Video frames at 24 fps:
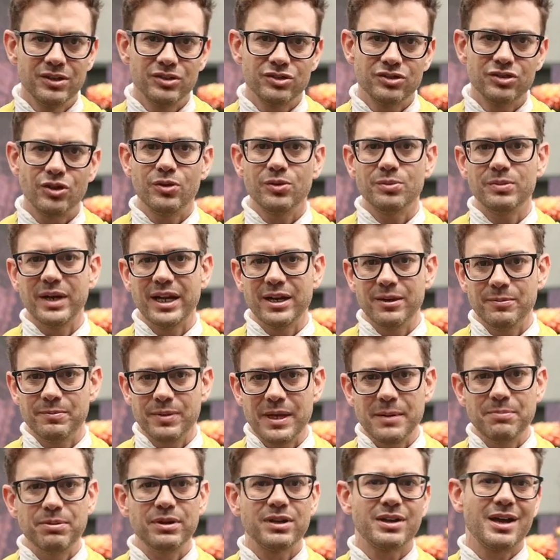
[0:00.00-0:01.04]
so many
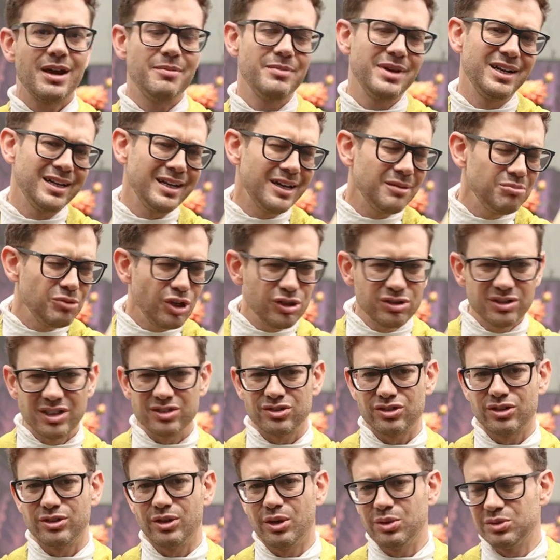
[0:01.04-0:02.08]
people come in, and I'm not
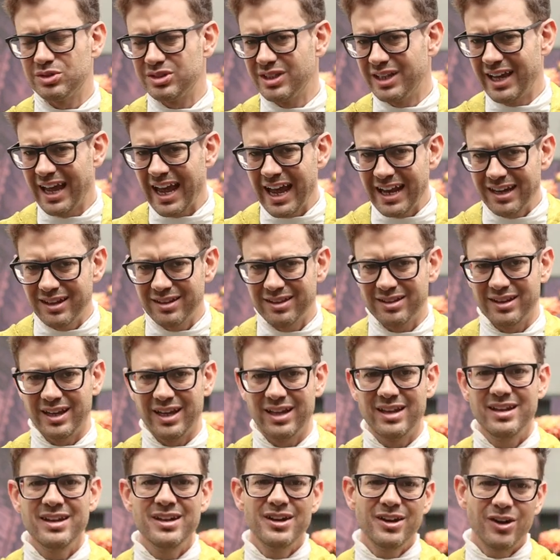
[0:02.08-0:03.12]
disclosing
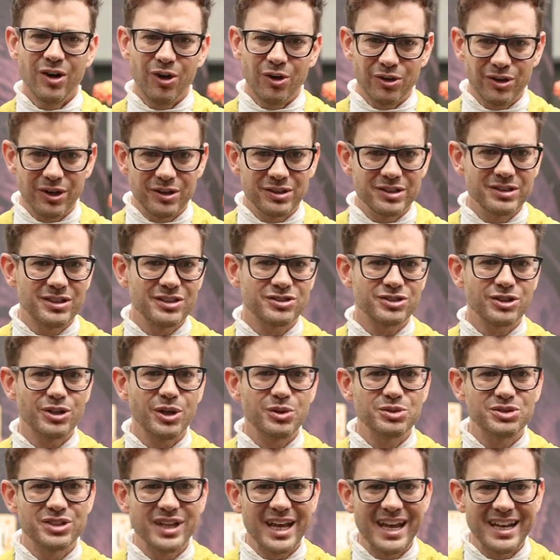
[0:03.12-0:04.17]
anything or
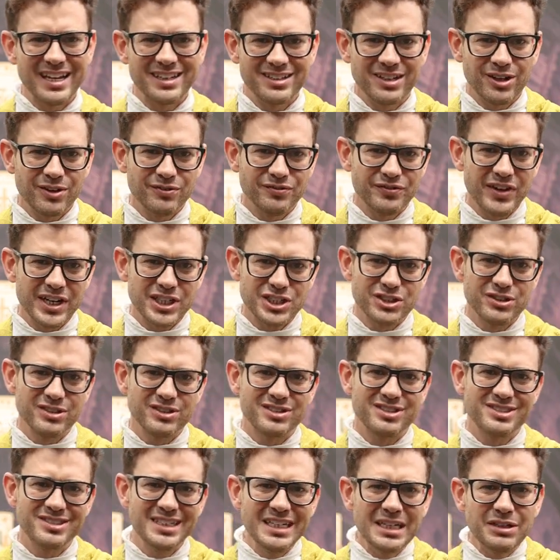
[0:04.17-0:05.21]
disclosing any confessional
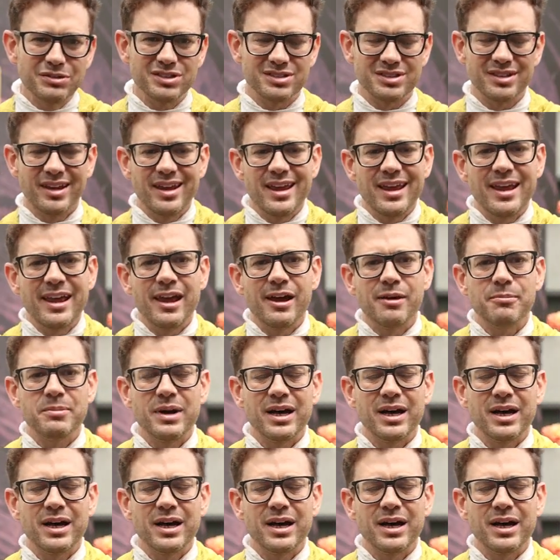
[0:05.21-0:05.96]
secrecy here,